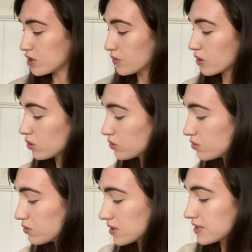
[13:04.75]
to a
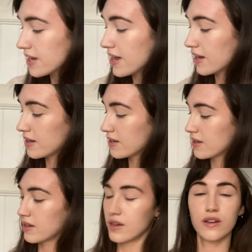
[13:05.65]
contour stick
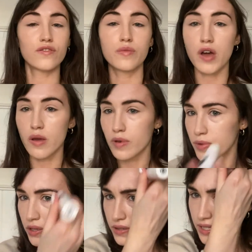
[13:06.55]
from Oma
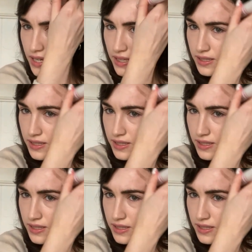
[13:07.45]
Beauty.